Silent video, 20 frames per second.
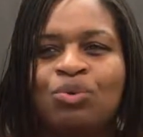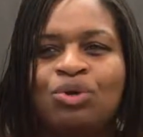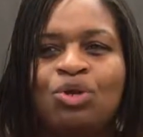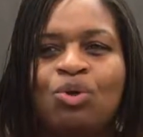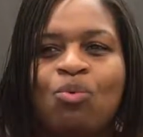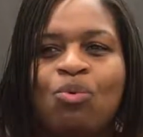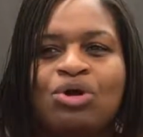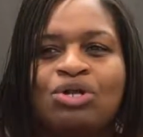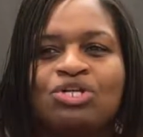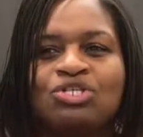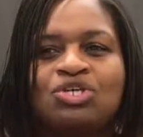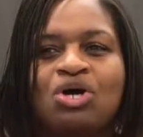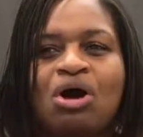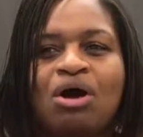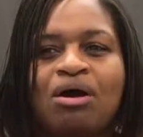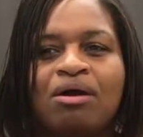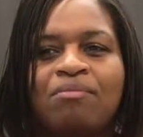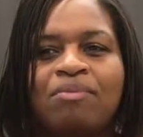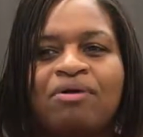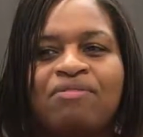We don't want to
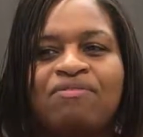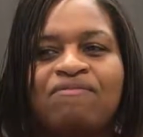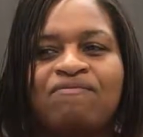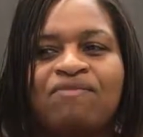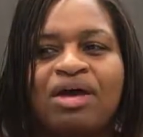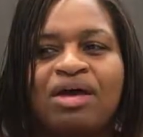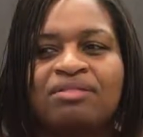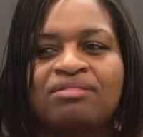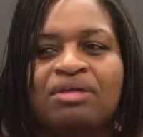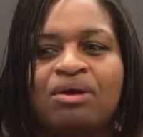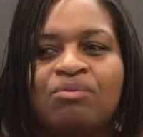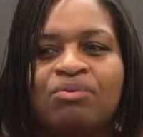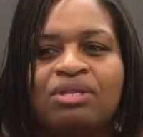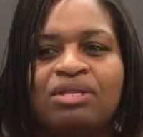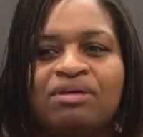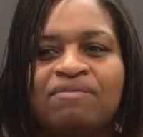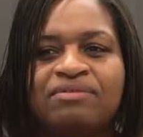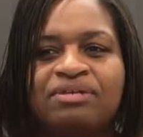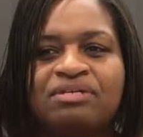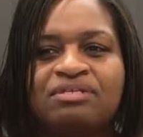talk about the fact that we
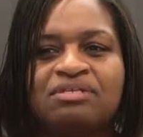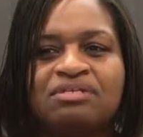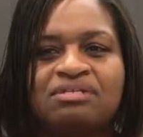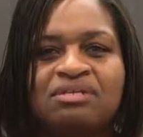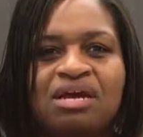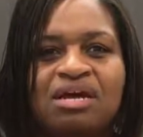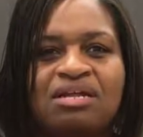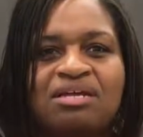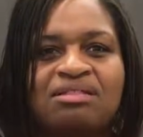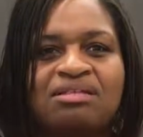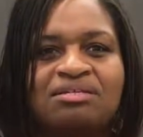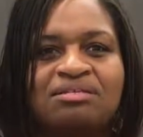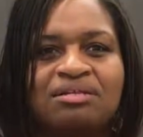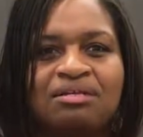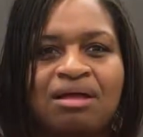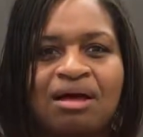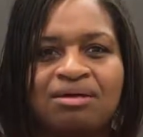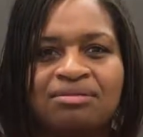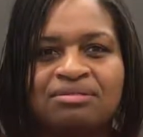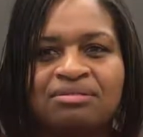live in a society that's
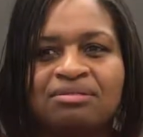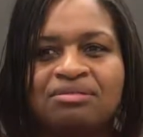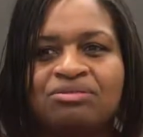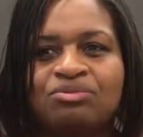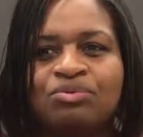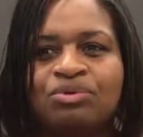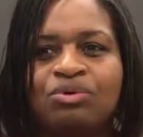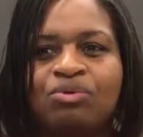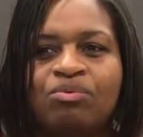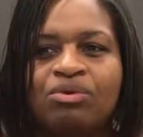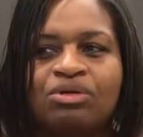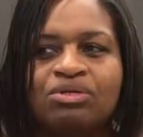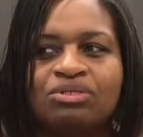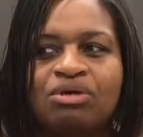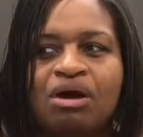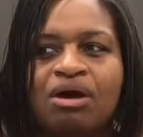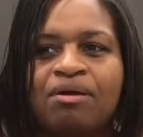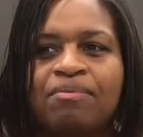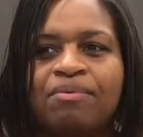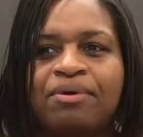classist. We don't want to
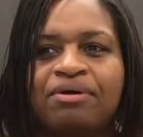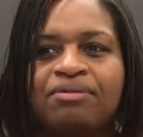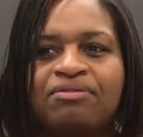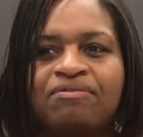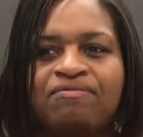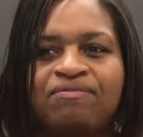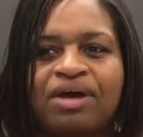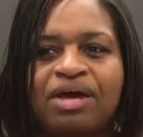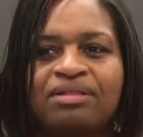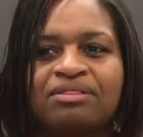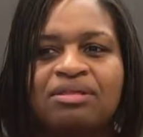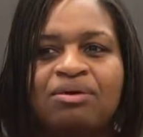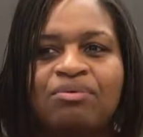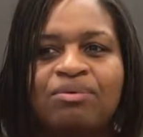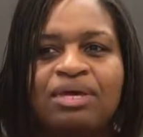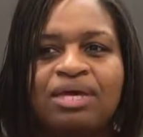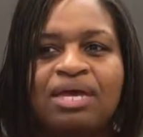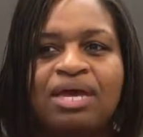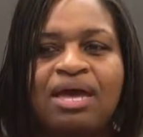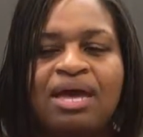talk about the fact that
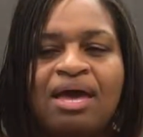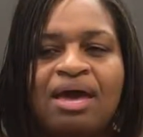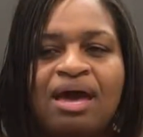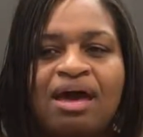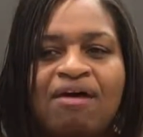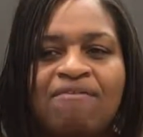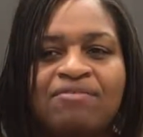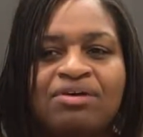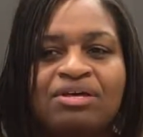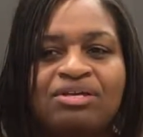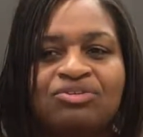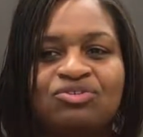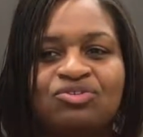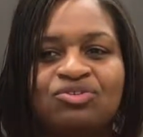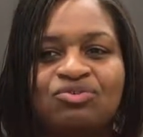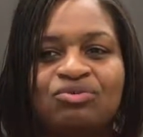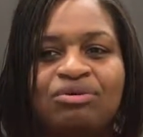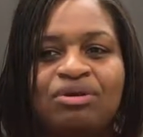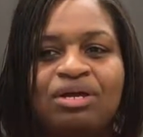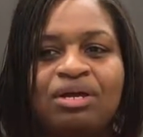we have a
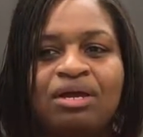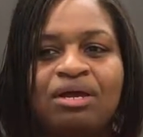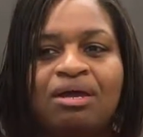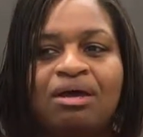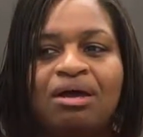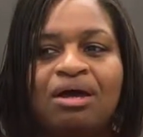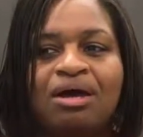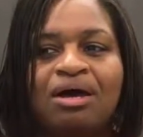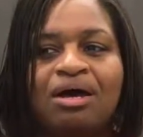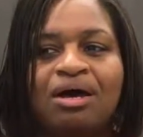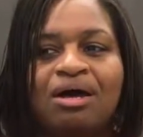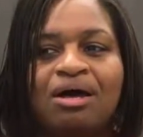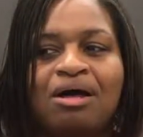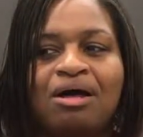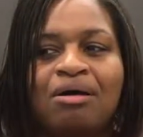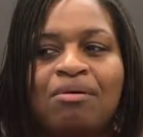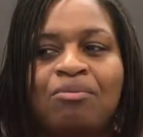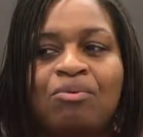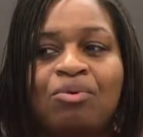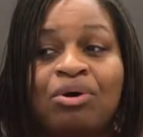history
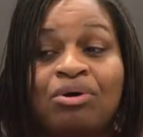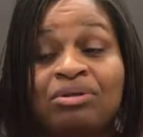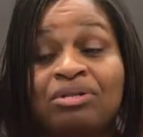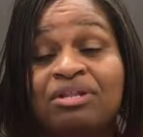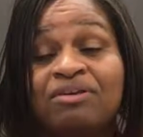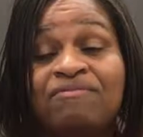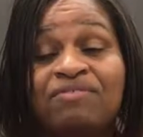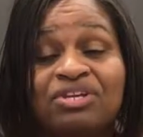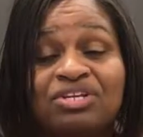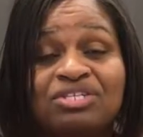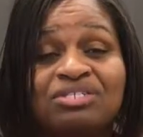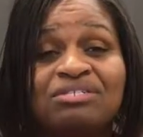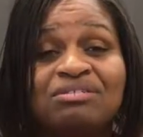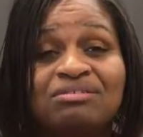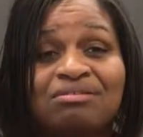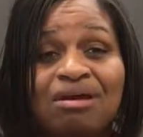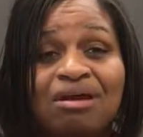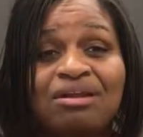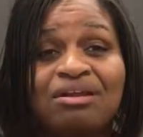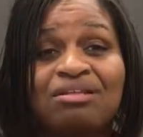and live in a
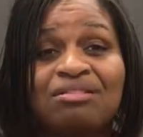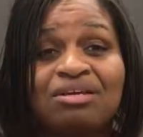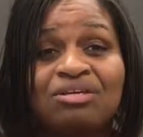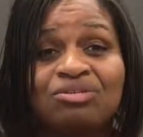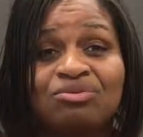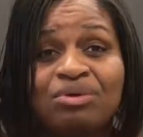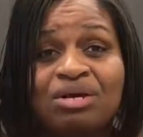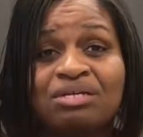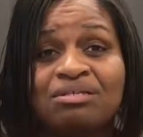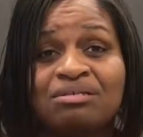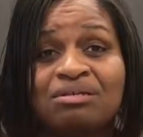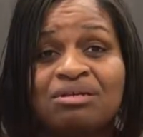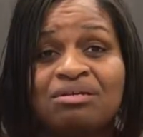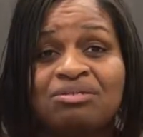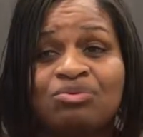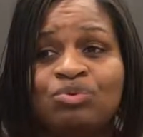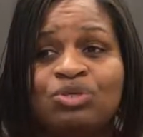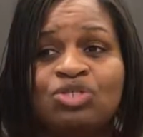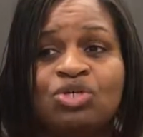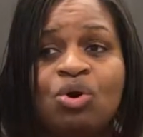society that's
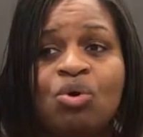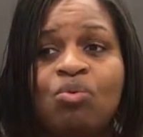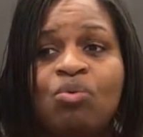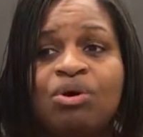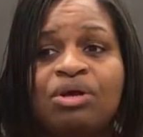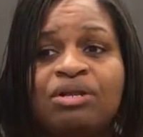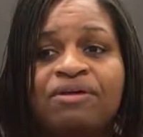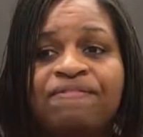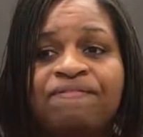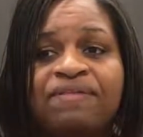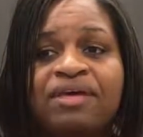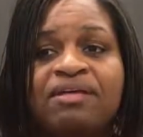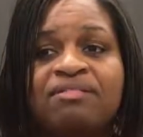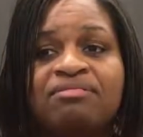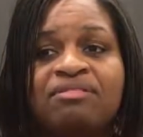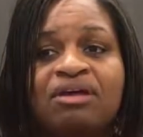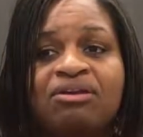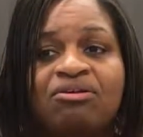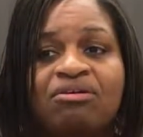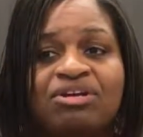racist. We don't want to
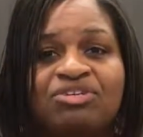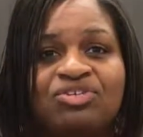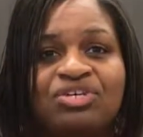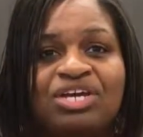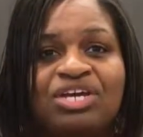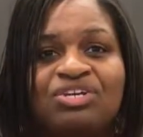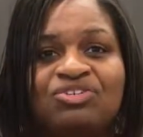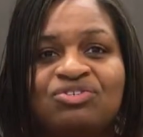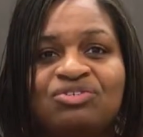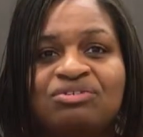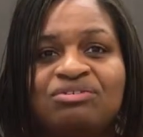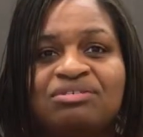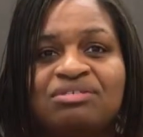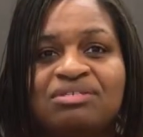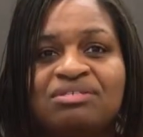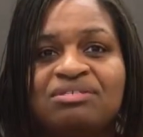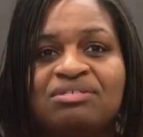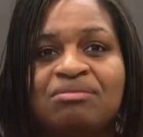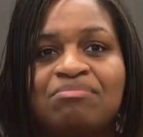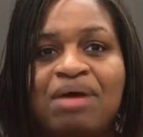think that our educational
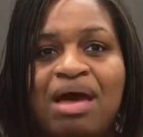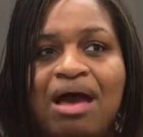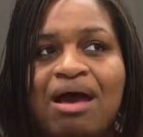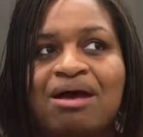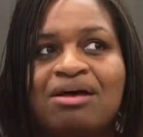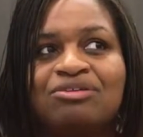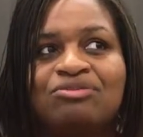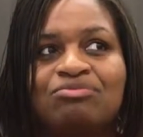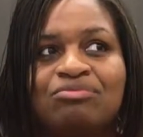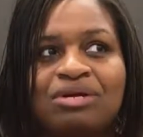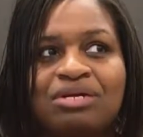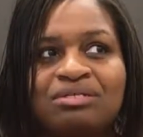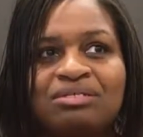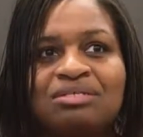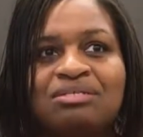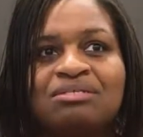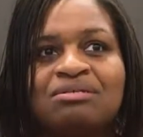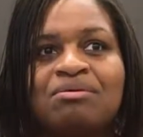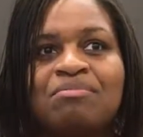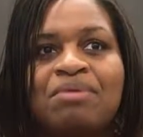system has
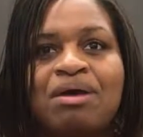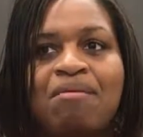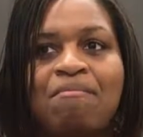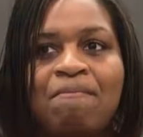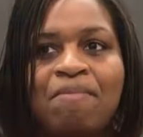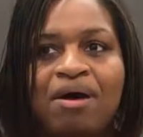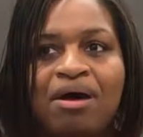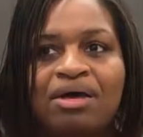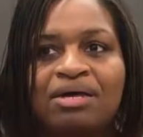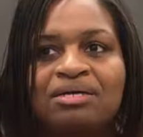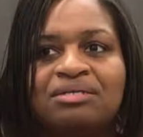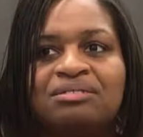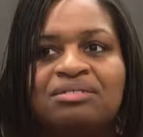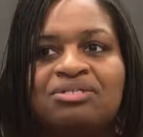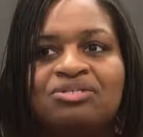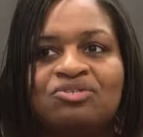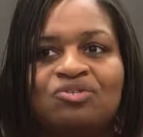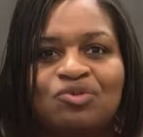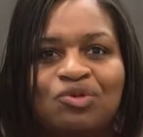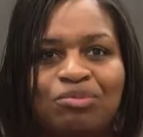racism and bias
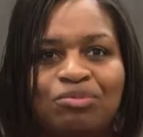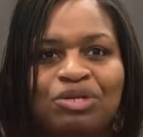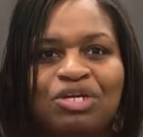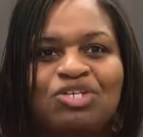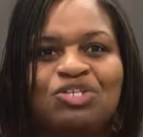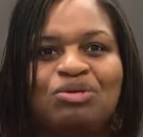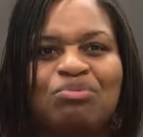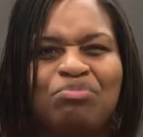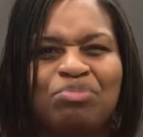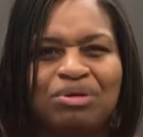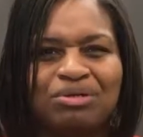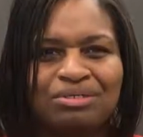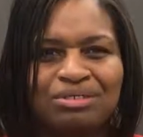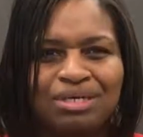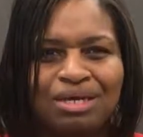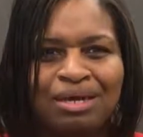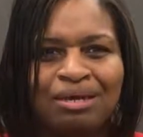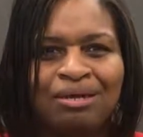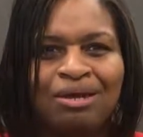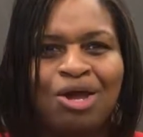and discrimination built
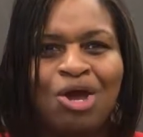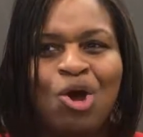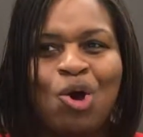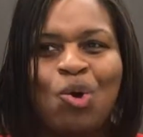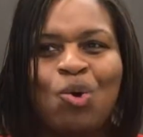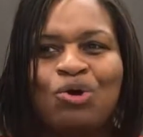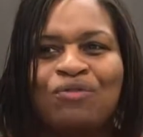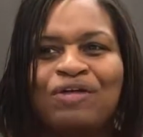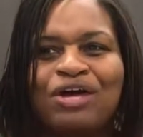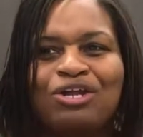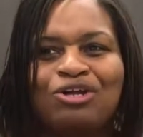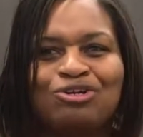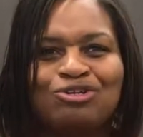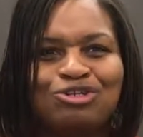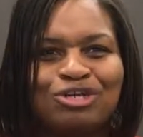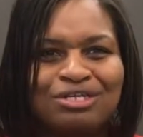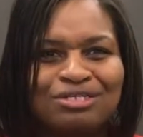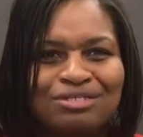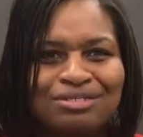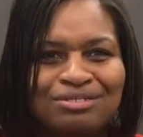in, or that our
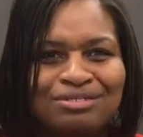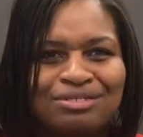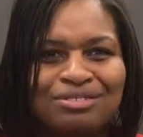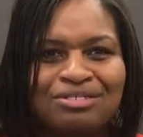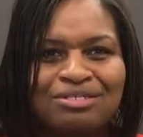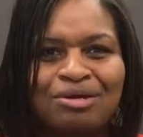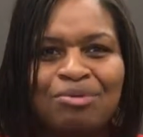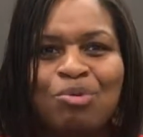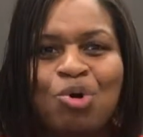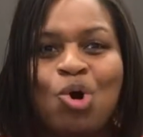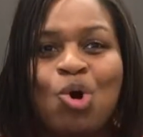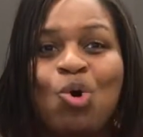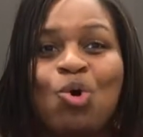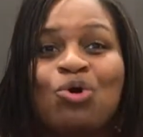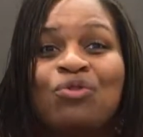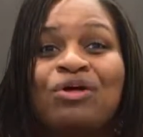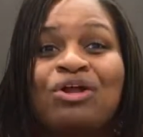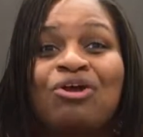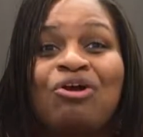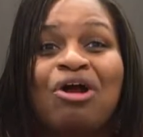justice system
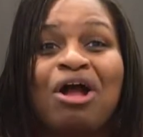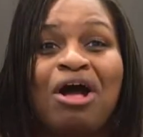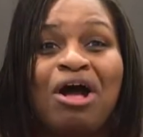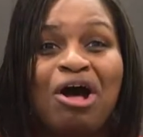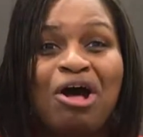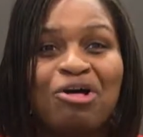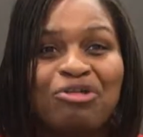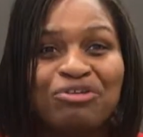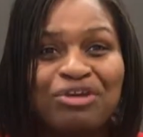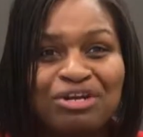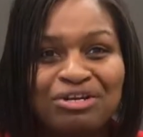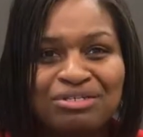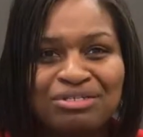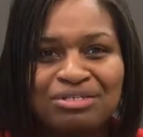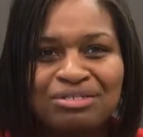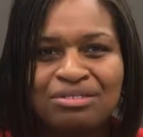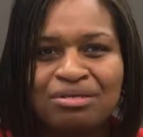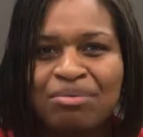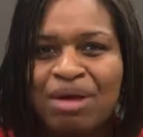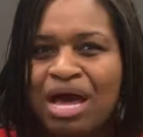or that our healthcare
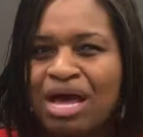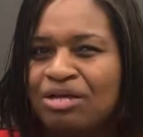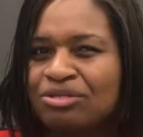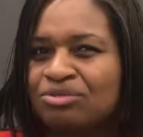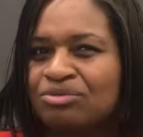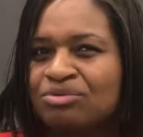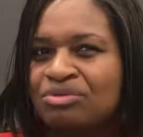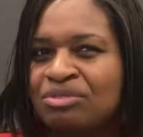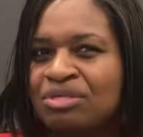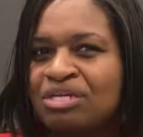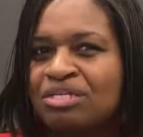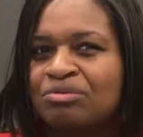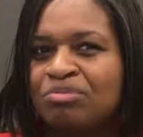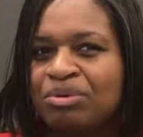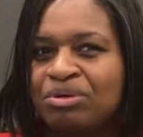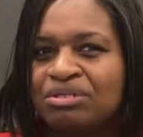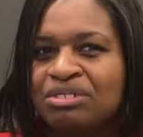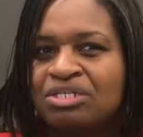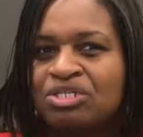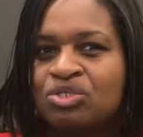system has those things
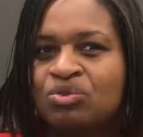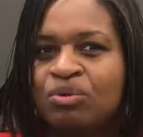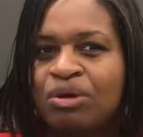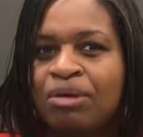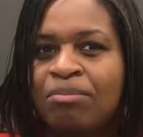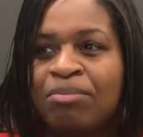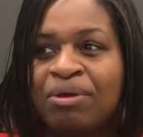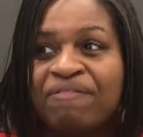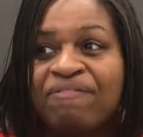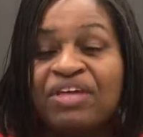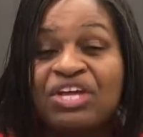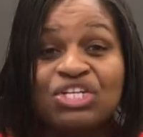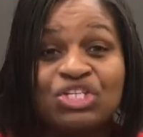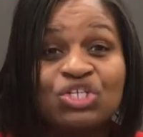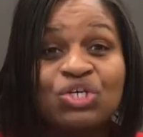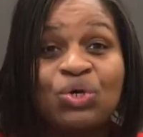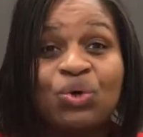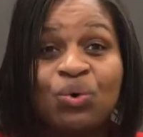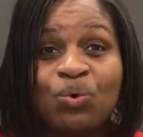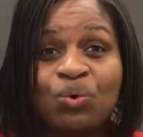built into it, but they
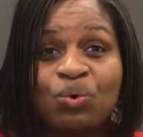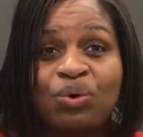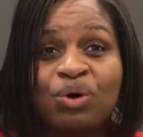do.